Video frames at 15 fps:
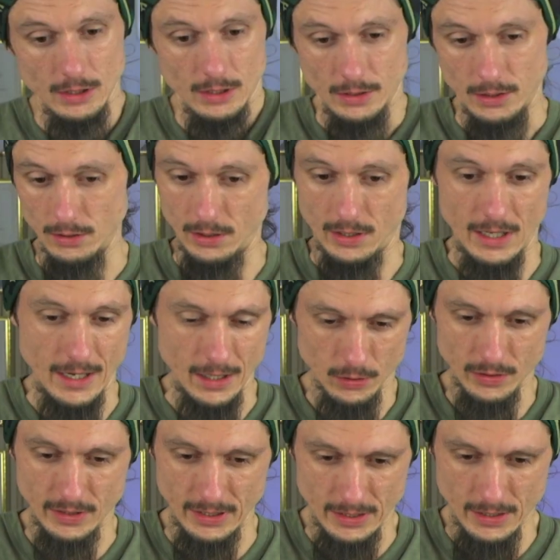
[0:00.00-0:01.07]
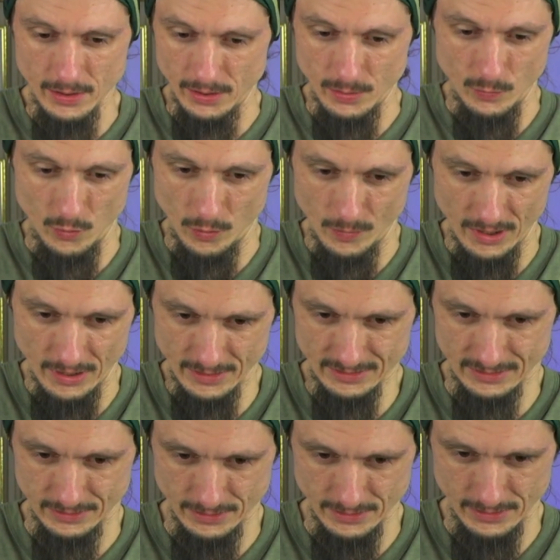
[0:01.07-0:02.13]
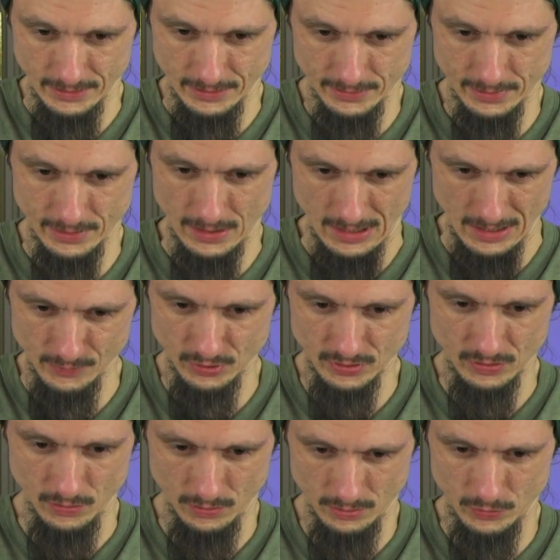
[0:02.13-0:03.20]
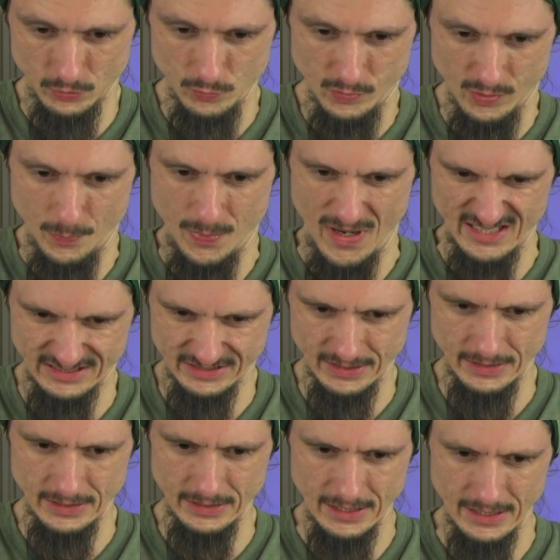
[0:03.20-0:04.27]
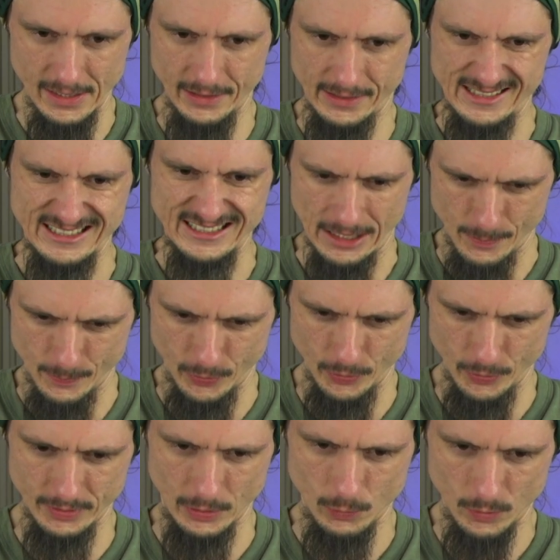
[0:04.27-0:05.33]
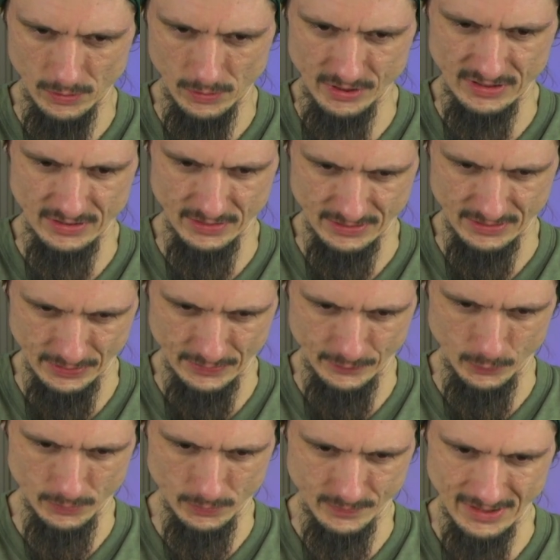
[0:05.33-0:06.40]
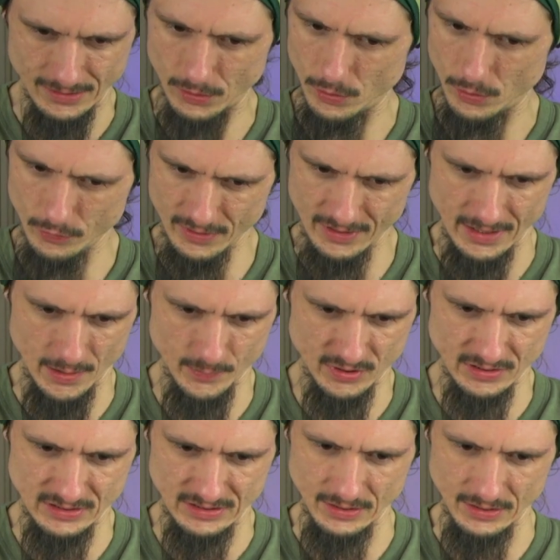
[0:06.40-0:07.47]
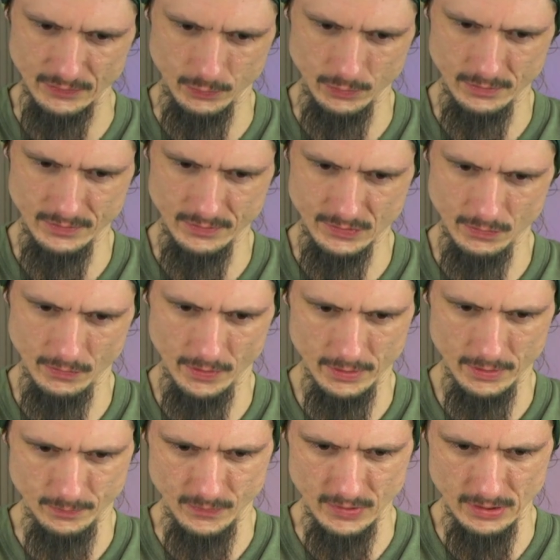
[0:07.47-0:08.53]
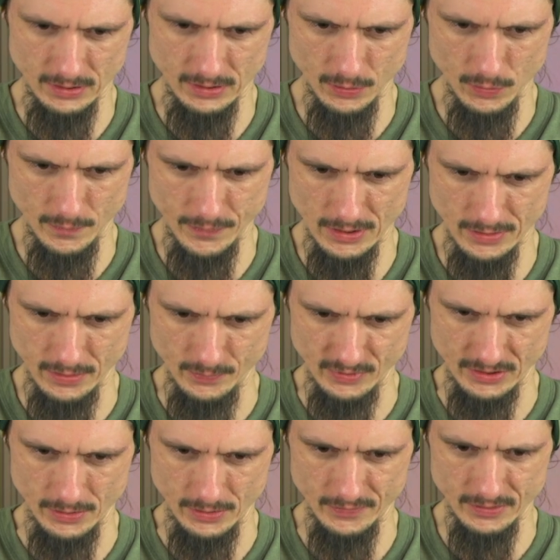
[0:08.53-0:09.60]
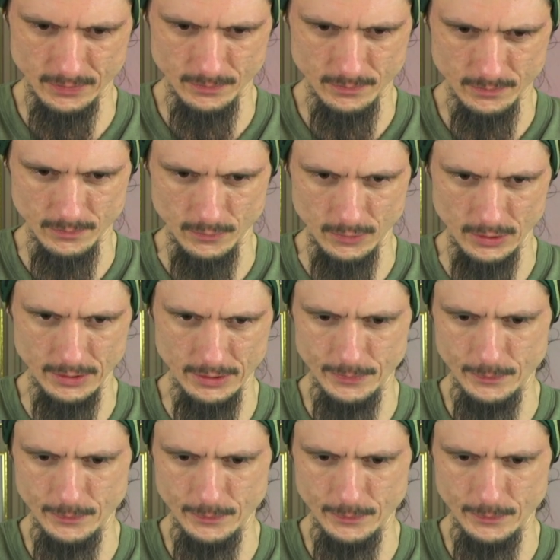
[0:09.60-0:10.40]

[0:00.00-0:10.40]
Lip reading: Look, I don't care anymore, man. It's like, I'm just gonna do the best that I can, and at some point I will be successful, and I already am successful, so that they can go fuck themselves, right?